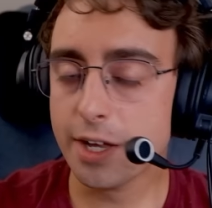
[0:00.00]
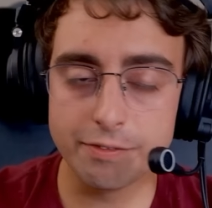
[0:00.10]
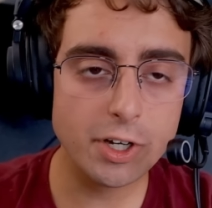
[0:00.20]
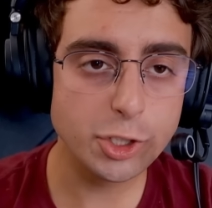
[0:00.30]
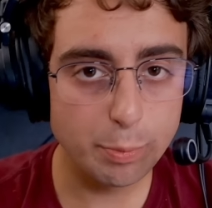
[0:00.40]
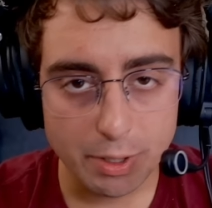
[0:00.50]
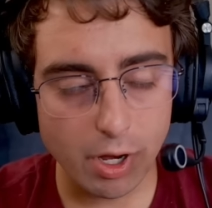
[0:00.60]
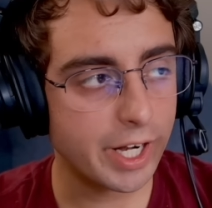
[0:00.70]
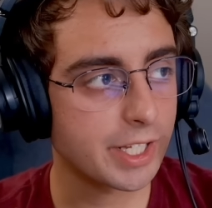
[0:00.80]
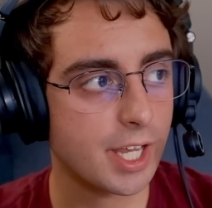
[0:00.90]
I have also been
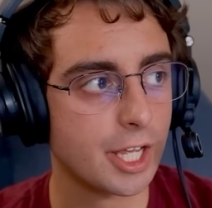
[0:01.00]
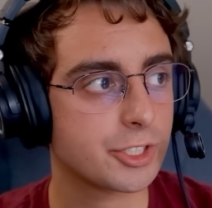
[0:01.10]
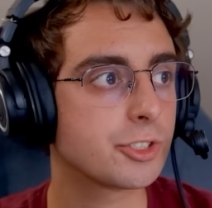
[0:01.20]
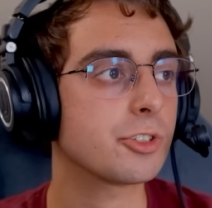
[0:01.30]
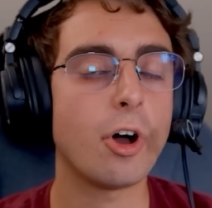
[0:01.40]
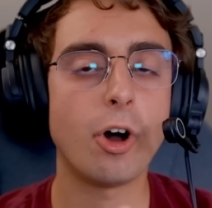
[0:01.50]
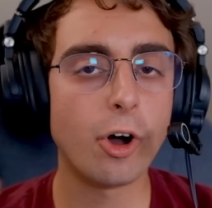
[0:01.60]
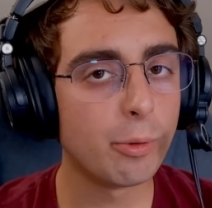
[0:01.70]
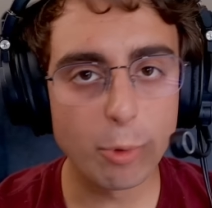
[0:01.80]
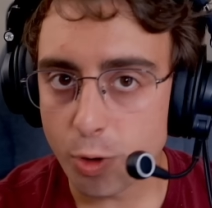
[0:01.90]
running tests
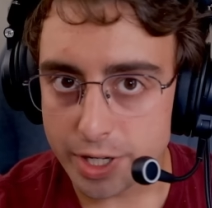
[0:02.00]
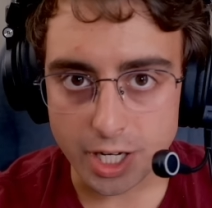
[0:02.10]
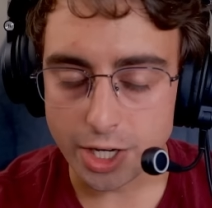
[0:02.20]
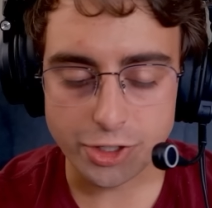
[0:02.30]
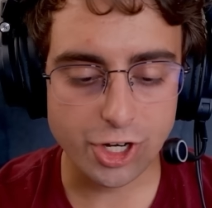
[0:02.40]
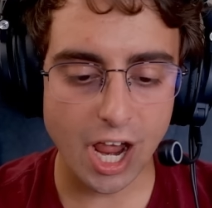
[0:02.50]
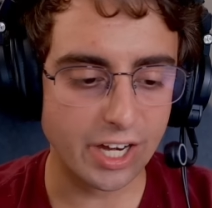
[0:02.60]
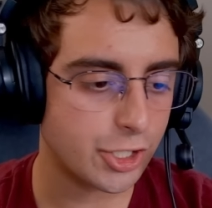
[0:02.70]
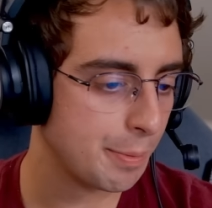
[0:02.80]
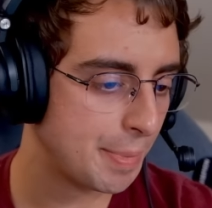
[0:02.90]
all morning on
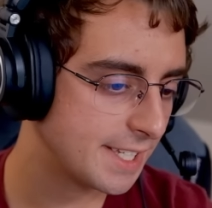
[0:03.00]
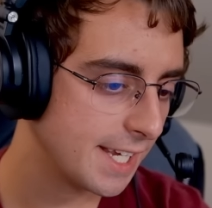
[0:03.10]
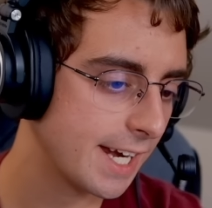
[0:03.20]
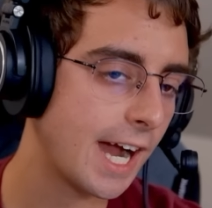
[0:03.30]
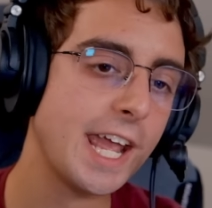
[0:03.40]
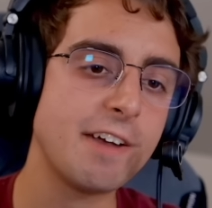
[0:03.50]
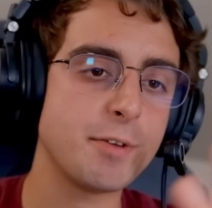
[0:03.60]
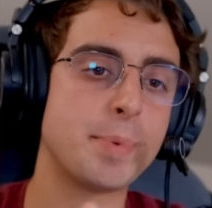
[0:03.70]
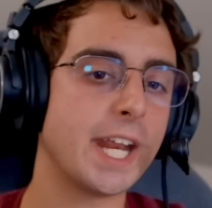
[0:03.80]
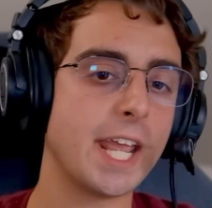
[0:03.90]
ChatGPT, and I
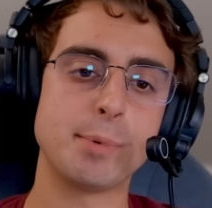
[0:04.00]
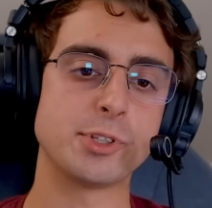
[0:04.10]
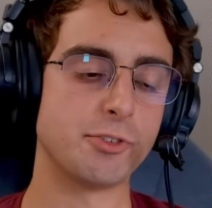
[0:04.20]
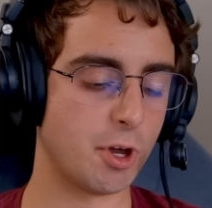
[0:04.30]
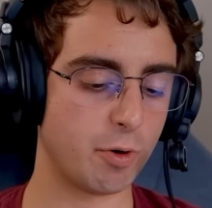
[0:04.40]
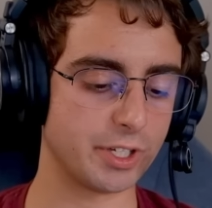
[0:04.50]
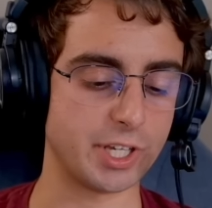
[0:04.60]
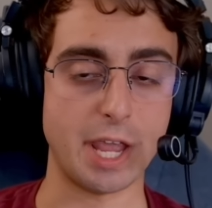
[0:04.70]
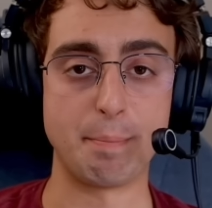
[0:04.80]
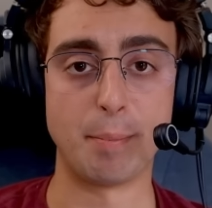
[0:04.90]
haven't been able to notice
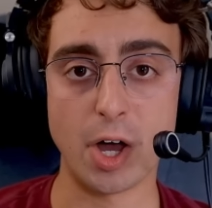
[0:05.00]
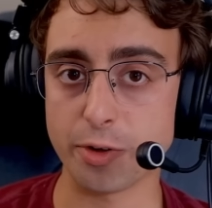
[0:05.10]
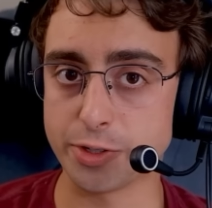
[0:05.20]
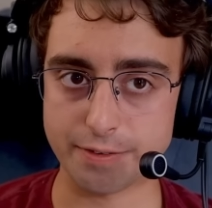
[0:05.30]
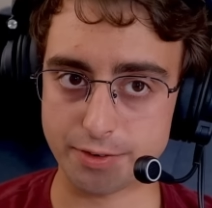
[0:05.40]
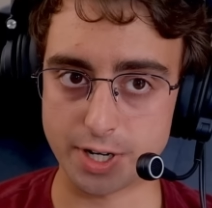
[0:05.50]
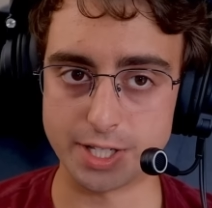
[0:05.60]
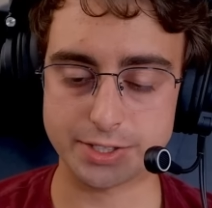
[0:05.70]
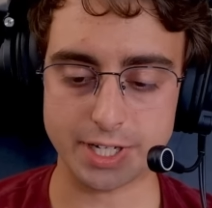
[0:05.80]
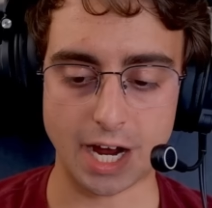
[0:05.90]
a model difference.